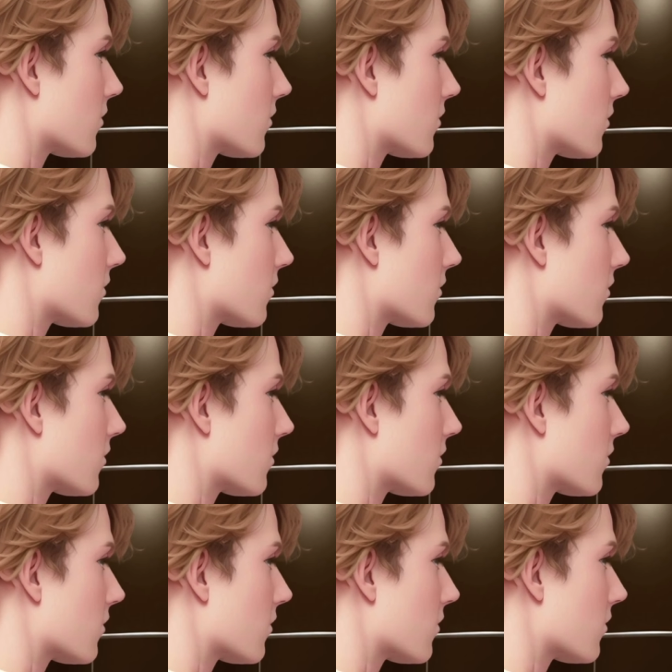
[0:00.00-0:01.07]

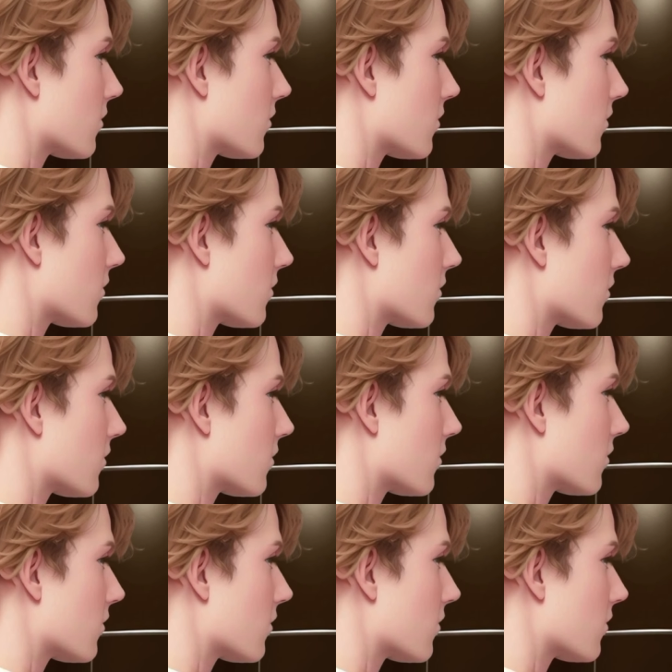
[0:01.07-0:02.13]

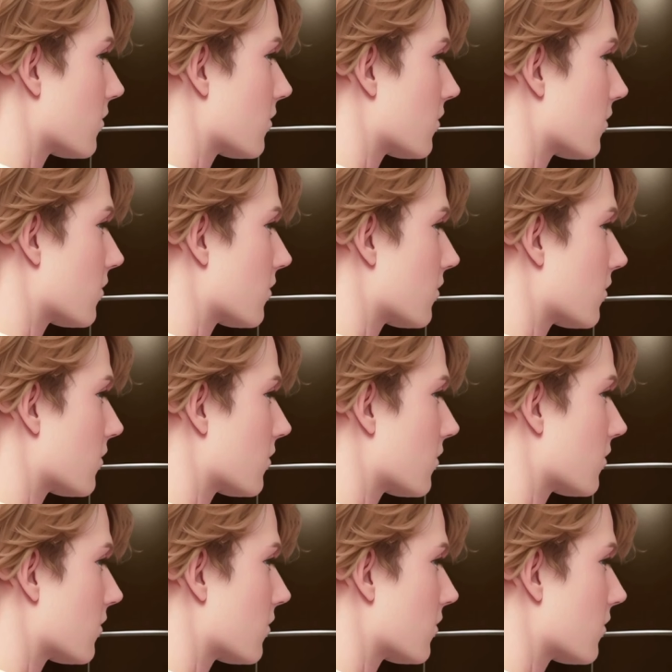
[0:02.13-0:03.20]

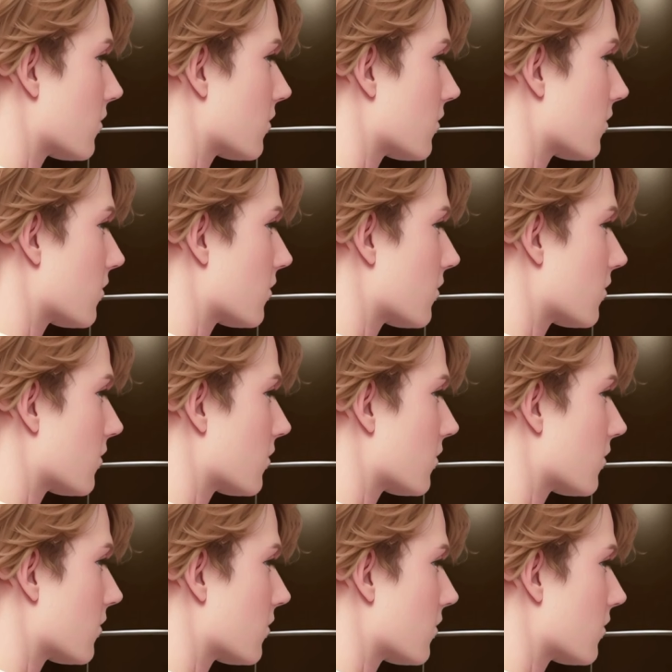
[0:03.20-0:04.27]

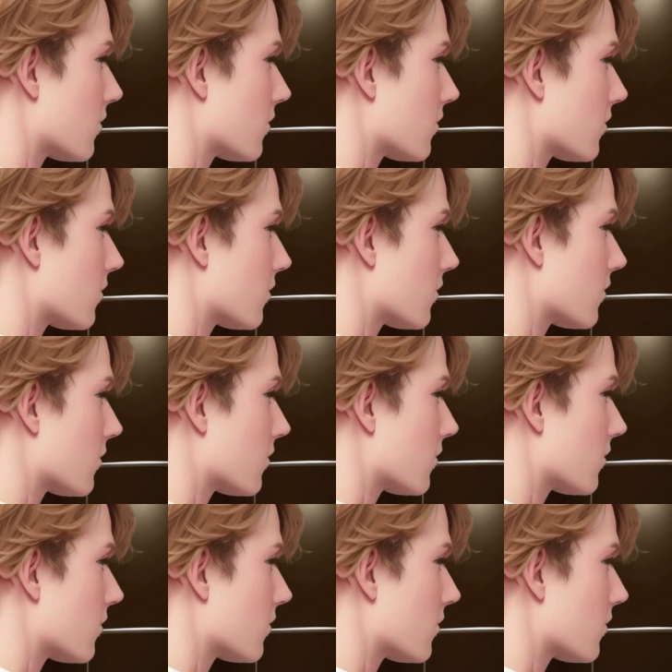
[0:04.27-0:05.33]

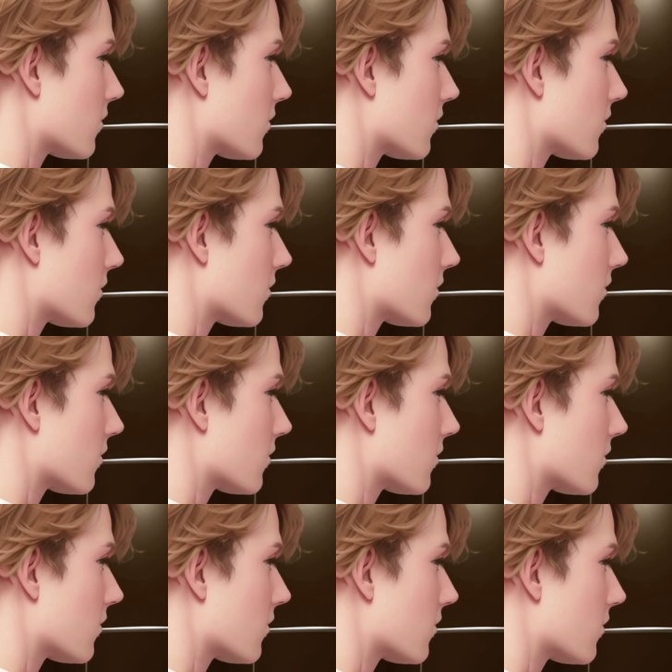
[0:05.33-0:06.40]

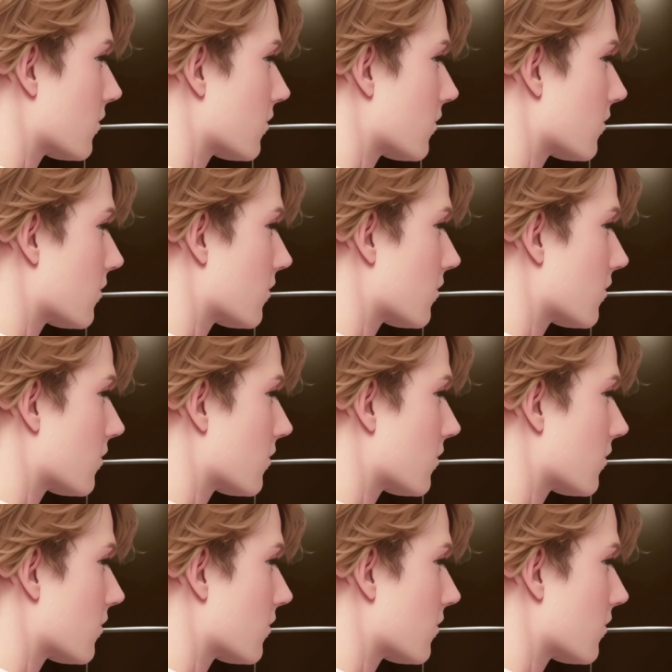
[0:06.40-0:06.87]
This person isn't speaking.